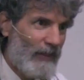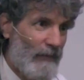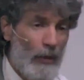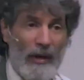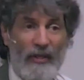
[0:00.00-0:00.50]

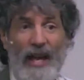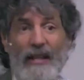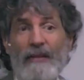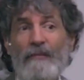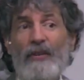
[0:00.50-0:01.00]
If you want to
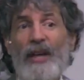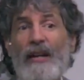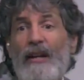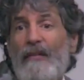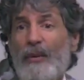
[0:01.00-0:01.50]
thank Him for
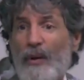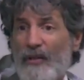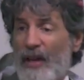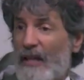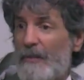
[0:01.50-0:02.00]
that, if you want to
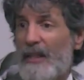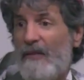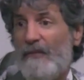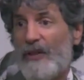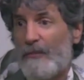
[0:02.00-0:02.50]
thank Him
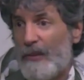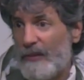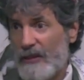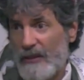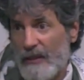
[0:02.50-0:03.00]
again for the
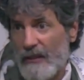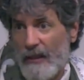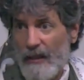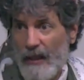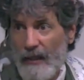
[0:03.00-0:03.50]
privileges and,
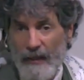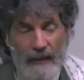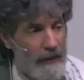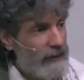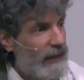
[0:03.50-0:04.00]
and
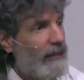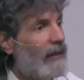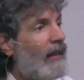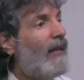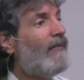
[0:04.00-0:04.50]
the
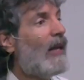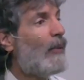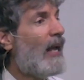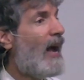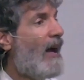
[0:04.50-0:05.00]
extended life that
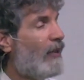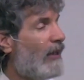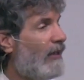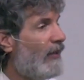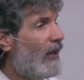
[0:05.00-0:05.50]
we have, we
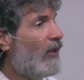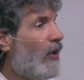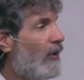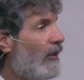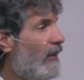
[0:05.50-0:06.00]
live
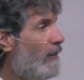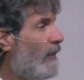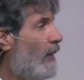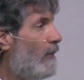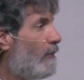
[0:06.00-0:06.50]
longer than
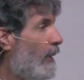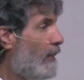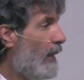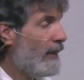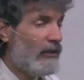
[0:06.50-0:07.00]

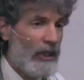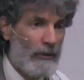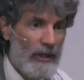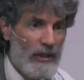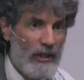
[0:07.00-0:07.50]
probably any
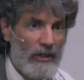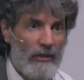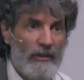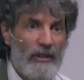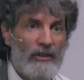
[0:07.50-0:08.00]
generation in
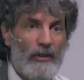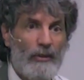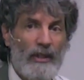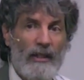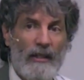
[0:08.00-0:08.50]
Earth's
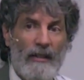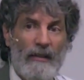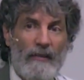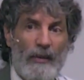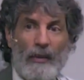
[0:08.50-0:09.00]
history.
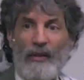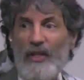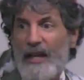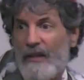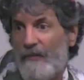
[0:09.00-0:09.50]
If you want to
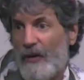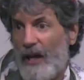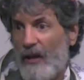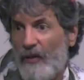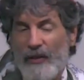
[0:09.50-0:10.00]
thank Him for
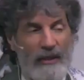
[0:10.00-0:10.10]
health